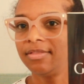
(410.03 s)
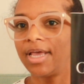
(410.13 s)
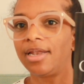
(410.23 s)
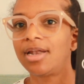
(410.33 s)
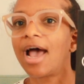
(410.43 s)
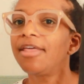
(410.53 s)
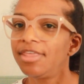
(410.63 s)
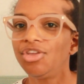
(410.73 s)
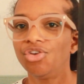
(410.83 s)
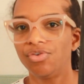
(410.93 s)
then I
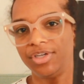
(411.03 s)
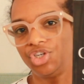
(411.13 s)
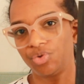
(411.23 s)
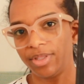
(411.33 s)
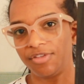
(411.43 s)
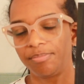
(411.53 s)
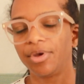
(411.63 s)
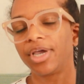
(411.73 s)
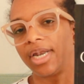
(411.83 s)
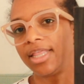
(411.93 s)
think you'll enjoy this
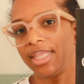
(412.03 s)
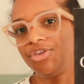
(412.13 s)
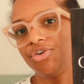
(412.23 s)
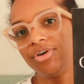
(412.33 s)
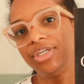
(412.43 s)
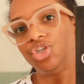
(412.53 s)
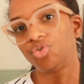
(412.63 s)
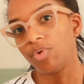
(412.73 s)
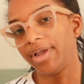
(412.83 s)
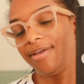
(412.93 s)
book, and I think you'll
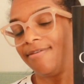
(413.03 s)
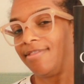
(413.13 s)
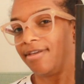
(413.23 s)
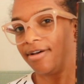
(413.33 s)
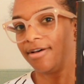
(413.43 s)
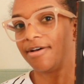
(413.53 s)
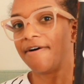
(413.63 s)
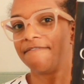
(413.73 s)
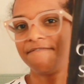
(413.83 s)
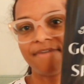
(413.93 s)
enjoy the
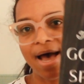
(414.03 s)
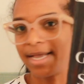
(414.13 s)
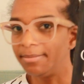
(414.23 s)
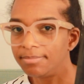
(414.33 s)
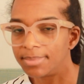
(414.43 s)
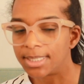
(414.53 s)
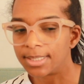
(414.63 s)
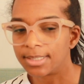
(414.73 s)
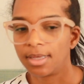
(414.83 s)
vibes